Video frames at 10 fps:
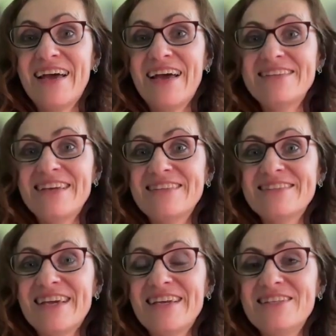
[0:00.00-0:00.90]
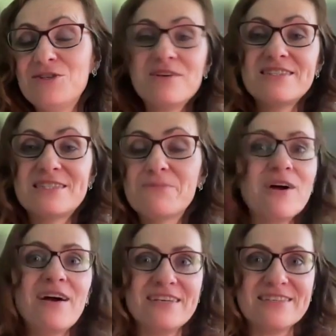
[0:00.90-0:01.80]
And you're
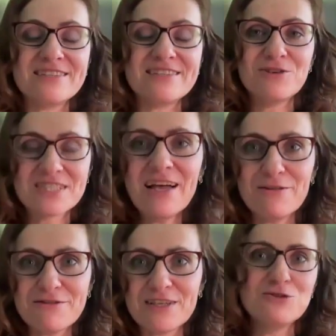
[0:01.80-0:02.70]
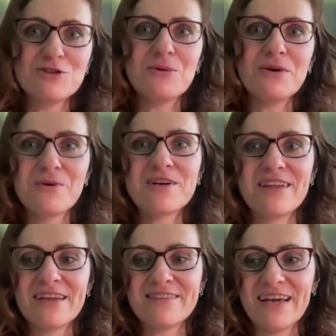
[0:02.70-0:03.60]
surprised yourself that you know a word
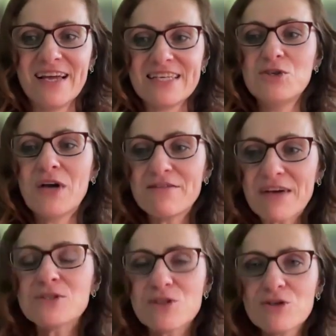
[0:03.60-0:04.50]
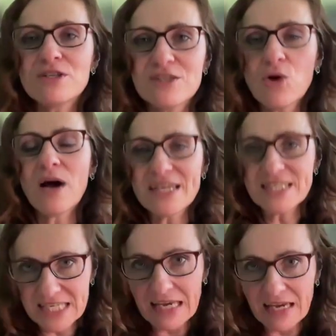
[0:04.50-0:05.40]
like that, and you have absolutely no
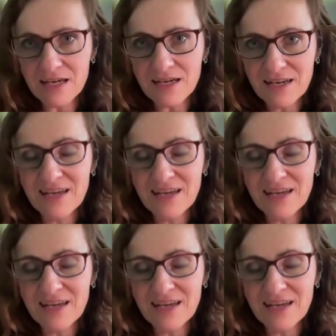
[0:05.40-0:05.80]
idea